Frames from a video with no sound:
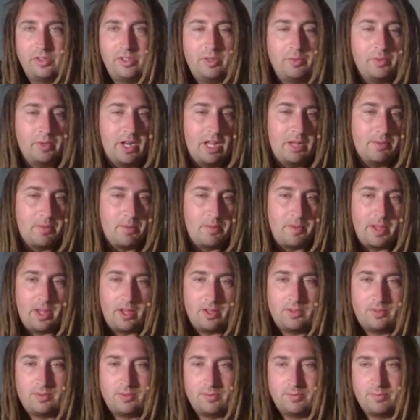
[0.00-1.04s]
what I'm
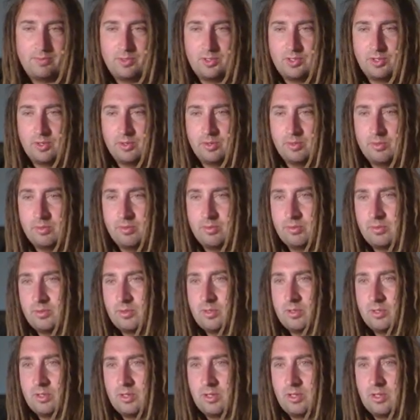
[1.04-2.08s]
about. So
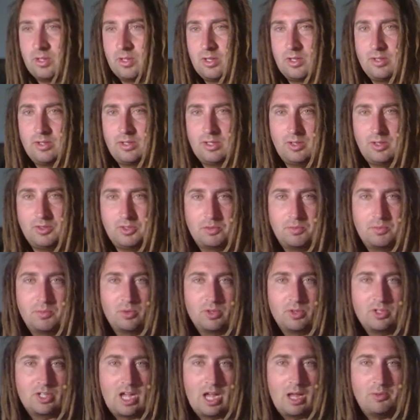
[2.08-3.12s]
gives us
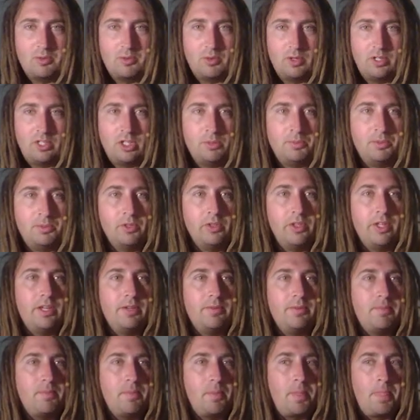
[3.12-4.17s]
more time to
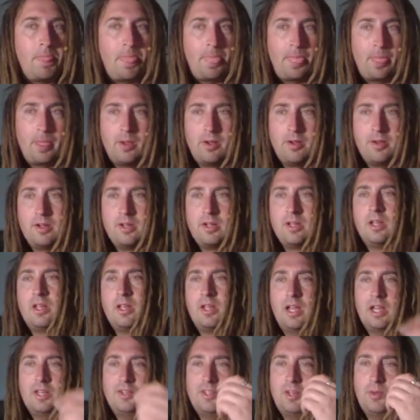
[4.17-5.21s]
accumulate.
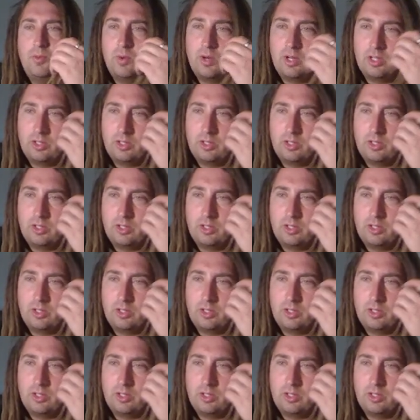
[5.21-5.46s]
I did